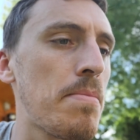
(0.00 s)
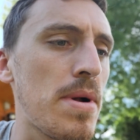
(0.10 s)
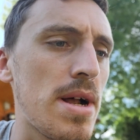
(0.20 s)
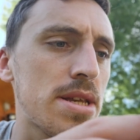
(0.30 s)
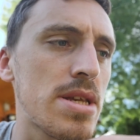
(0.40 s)

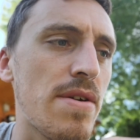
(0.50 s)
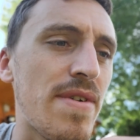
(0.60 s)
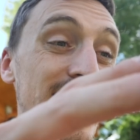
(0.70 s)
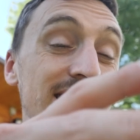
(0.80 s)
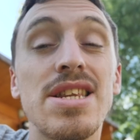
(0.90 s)
Plus if
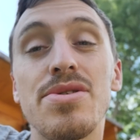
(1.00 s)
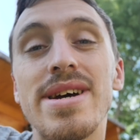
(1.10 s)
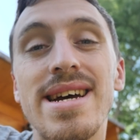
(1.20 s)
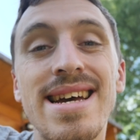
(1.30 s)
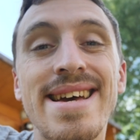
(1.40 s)
I didn't do
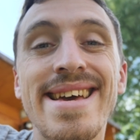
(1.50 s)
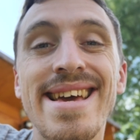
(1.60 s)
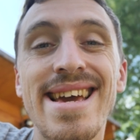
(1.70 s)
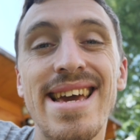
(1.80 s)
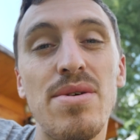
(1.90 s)
it,
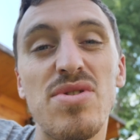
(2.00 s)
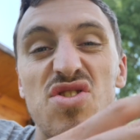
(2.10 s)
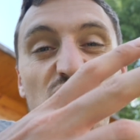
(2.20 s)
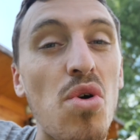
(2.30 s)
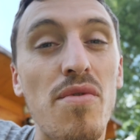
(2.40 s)
it would
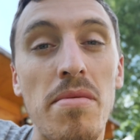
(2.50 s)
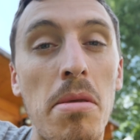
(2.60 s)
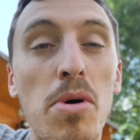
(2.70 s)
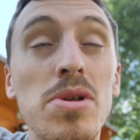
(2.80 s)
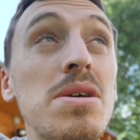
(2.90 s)
just rot from the
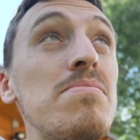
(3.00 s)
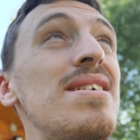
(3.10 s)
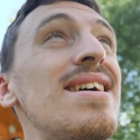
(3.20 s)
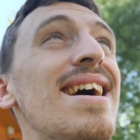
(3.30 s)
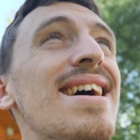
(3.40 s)
bottom,
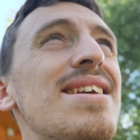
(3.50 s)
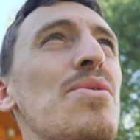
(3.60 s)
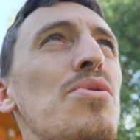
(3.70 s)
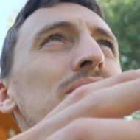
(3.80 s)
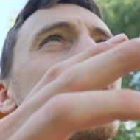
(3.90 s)
and I
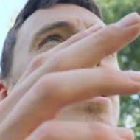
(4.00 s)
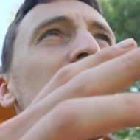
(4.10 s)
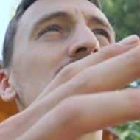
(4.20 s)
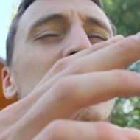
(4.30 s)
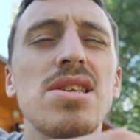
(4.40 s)
want this to
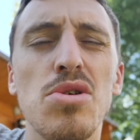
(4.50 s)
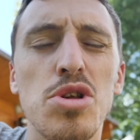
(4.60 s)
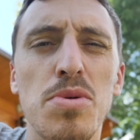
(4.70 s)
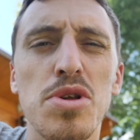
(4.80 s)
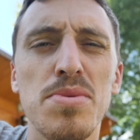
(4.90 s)
last as long
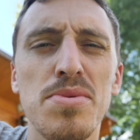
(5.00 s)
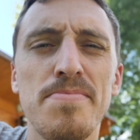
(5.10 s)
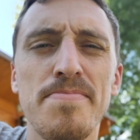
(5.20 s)
as possible.